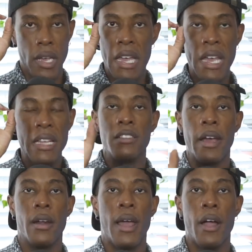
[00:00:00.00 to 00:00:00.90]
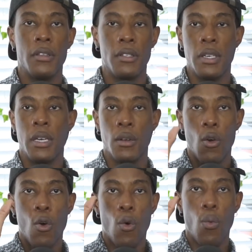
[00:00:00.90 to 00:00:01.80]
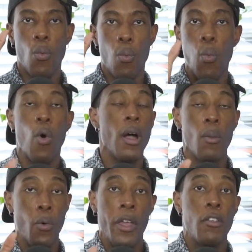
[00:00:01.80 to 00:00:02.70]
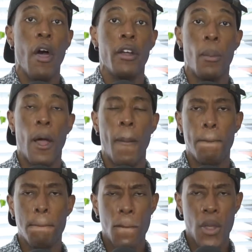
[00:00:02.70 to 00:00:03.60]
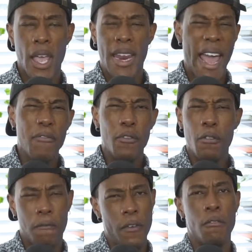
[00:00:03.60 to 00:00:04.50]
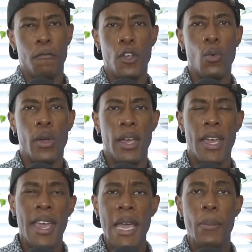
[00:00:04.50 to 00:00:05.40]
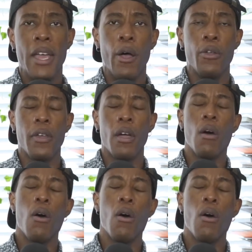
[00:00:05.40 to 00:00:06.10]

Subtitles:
inside and out to see what were they talking about. And after the fifth viewing, it hit me. I was like,